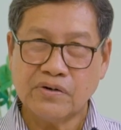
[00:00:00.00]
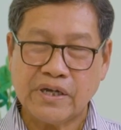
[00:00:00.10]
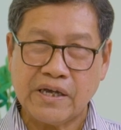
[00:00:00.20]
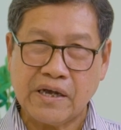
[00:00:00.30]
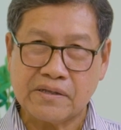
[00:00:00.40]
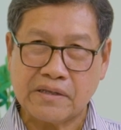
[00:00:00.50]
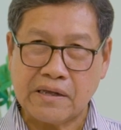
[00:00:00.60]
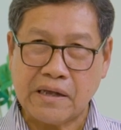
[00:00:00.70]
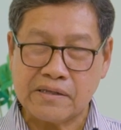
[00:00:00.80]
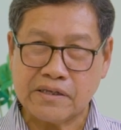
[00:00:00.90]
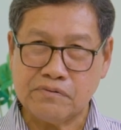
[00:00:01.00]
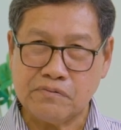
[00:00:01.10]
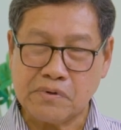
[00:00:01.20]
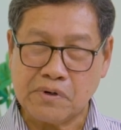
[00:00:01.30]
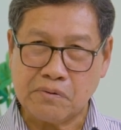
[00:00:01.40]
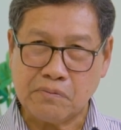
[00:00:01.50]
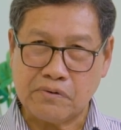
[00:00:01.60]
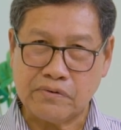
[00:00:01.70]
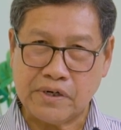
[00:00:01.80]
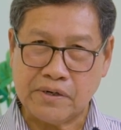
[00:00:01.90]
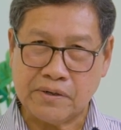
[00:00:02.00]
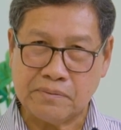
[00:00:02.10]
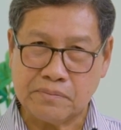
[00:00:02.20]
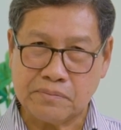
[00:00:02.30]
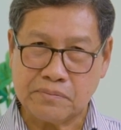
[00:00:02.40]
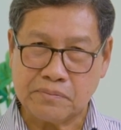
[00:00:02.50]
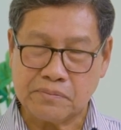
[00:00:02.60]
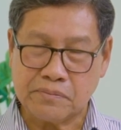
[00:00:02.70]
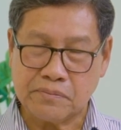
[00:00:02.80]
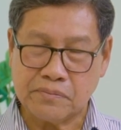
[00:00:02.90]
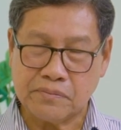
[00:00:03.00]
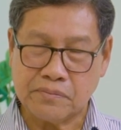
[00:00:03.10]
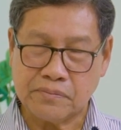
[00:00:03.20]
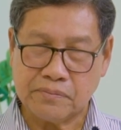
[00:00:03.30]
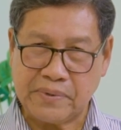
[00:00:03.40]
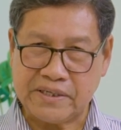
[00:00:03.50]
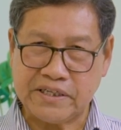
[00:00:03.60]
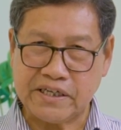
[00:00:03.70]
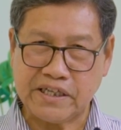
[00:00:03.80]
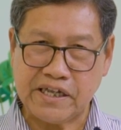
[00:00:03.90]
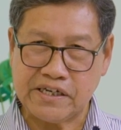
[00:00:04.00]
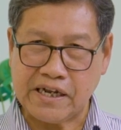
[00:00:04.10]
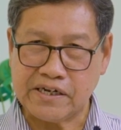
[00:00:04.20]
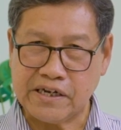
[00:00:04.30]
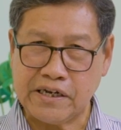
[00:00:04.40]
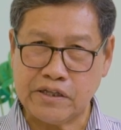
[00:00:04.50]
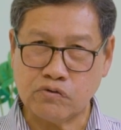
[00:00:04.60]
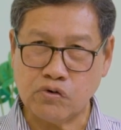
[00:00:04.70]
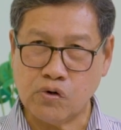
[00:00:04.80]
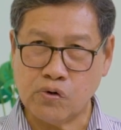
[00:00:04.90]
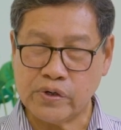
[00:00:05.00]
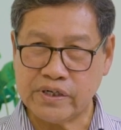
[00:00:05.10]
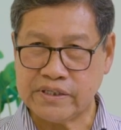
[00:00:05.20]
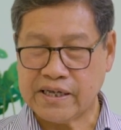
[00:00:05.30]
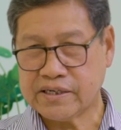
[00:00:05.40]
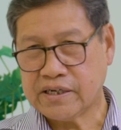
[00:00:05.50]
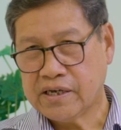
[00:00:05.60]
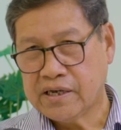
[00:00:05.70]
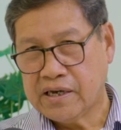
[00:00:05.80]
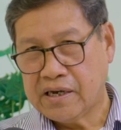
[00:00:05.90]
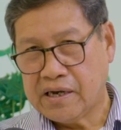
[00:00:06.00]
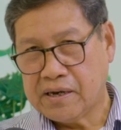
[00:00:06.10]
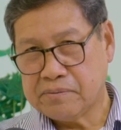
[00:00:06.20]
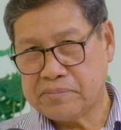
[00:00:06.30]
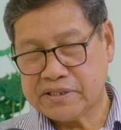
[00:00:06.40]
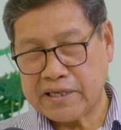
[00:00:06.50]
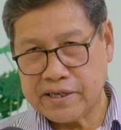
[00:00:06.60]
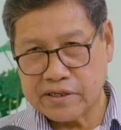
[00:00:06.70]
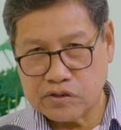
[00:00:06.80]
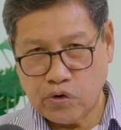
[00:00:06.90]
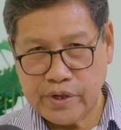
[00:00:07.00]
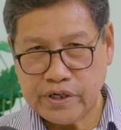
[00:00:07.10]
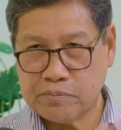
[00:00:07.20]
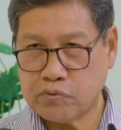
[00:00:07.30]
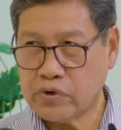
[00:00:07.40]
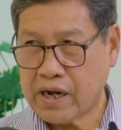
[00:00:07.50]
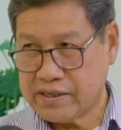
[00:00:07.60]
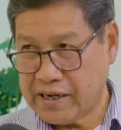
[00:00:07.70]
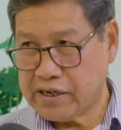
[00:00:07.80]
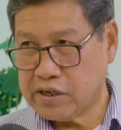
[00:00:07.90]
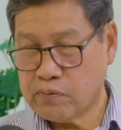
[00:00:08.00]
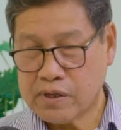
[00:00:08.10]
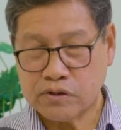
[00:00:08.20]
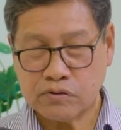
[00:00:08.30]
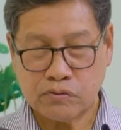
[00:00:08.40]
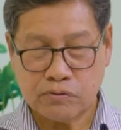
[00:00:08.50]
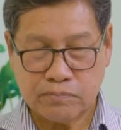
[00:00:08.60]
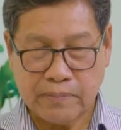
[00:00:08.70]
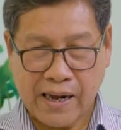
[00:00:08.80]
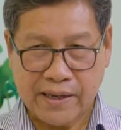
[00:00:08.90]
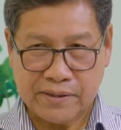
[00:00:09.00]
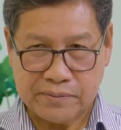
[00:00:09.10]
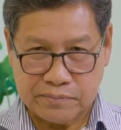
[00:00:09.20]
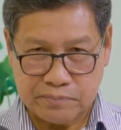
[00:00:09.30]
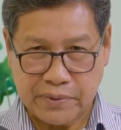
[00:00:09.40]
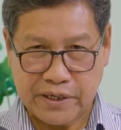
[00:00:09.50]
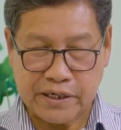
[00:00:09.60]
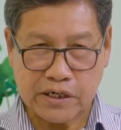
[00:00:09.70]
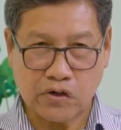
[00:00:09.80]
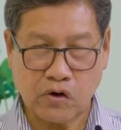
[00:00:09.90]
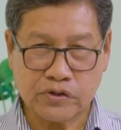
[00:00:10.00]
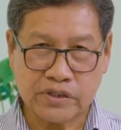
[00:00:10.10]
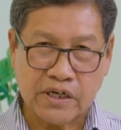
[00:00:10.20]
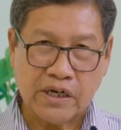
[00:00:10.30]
Okay, I think one of the basic thing that they need to know is that besides knowing the product that they want to buy, bring it across,